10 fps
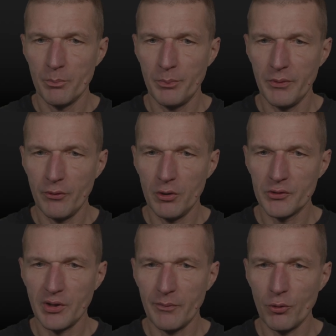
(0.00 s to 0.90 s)
before
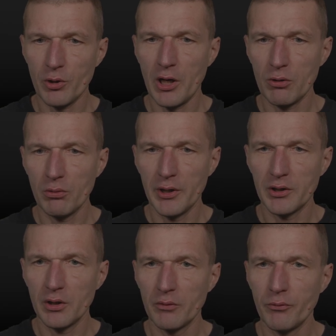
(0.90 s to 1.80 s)
some were
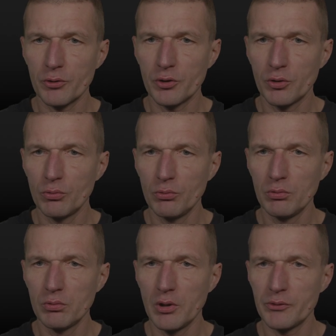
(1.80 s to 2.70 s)
calculated in
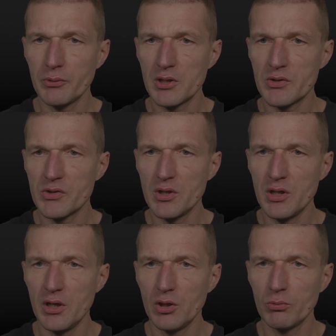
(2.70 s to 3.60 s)
forty-two, as we can see,
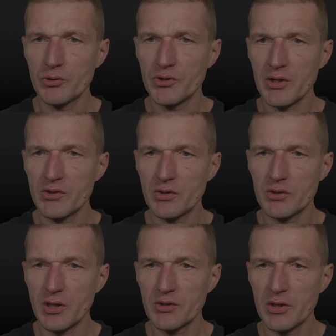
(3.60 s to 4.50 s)
it was suc
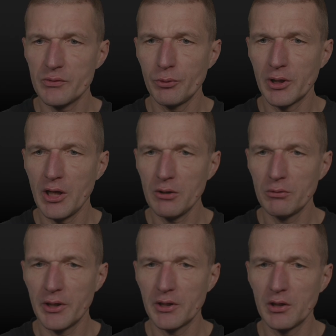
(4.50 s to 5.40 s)
successfully
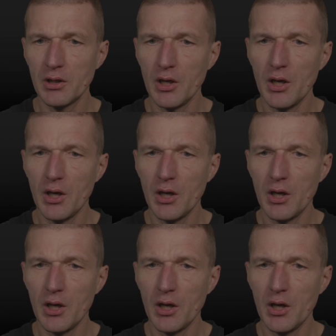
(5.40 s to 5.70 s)
calculated.